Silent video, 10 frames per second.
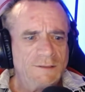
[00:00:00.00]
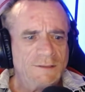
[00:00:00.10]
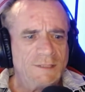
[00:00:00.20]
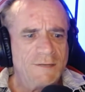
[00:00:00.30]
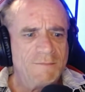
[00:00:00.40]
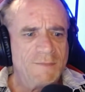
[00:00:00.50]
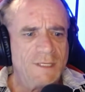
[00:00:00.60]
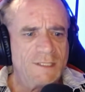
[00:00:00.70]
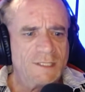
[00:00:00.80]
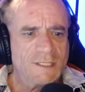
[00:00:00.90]
Let me
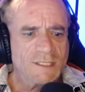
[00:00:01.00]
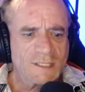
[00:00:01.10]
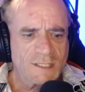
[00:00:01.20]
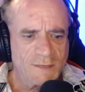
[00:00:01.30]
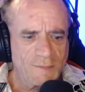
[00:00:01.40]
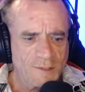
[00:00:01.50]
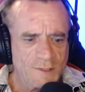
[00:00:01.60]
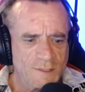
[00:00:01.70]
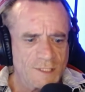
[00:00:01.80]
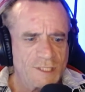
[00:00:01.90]
just
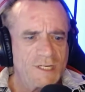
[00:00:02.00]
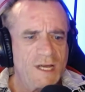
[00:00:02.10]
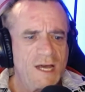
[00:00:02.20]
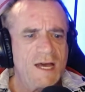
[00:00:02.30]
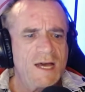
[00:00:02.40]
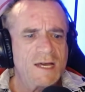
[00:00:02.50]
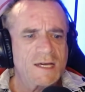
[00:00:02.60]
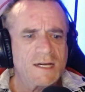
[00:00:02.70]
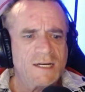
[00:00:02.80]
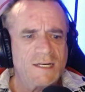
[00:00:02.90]
double
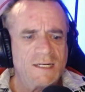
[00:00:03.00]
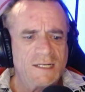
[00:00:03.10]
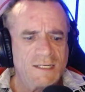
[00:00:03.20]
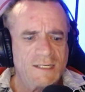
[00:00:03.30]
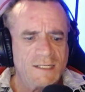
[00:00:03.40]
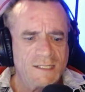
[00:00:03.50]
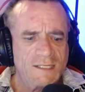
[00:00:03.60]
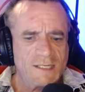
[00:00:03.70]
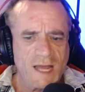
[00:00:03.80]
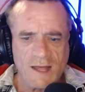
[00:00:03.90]
check on,
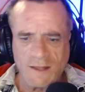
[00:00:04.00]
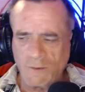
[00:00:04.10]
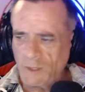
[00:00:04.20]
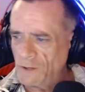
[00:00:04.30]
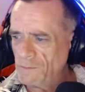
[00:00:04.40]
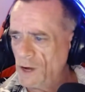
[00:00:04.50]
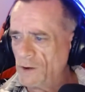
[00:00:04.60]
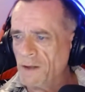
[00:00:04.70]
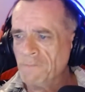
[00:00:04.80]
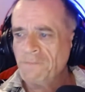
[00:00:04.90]
yeah, there we go. Okay.